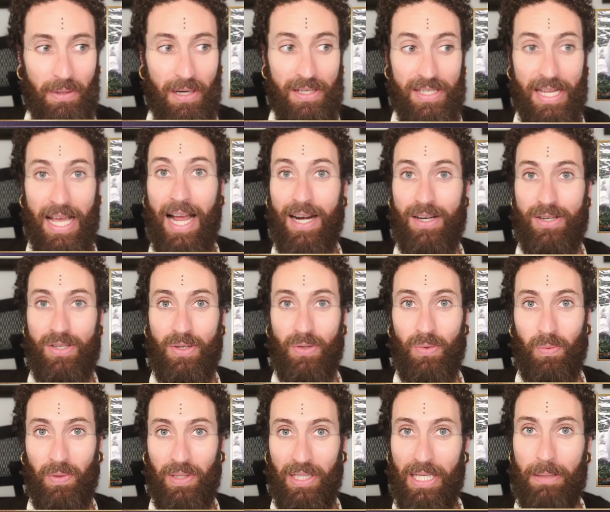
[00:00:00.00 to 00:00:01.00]
but it's actually
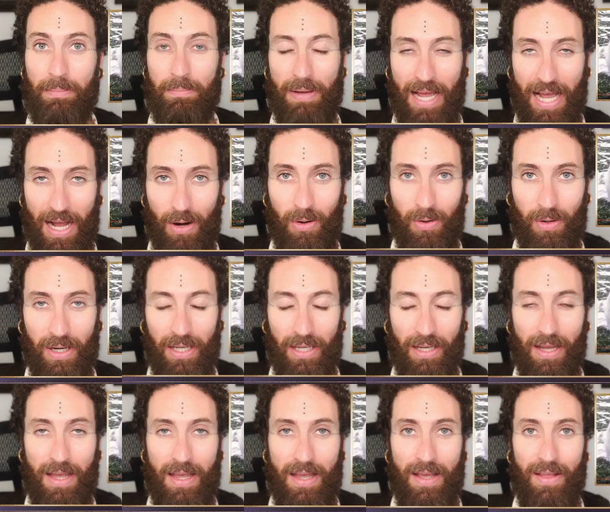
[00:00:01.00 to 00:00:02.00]
really
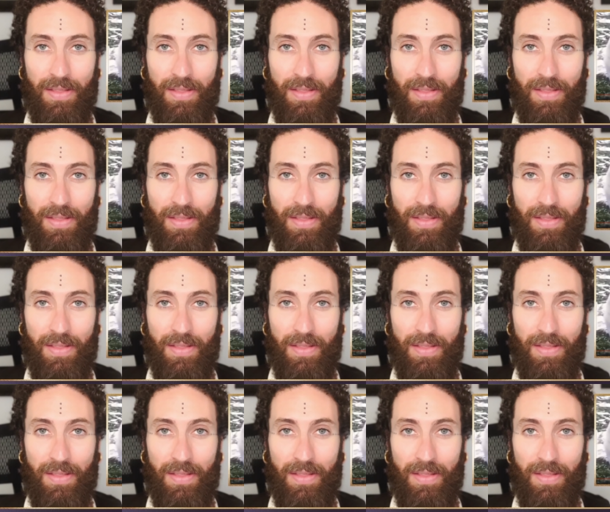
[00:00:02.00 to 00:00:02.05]
empowering.